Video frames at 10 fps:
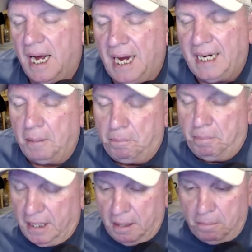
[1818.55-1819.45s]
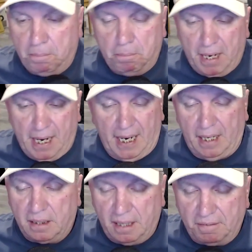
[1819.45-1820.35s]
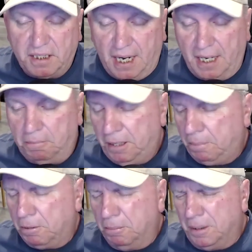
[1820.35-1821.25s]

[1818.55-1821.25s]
I get beat up by left side people,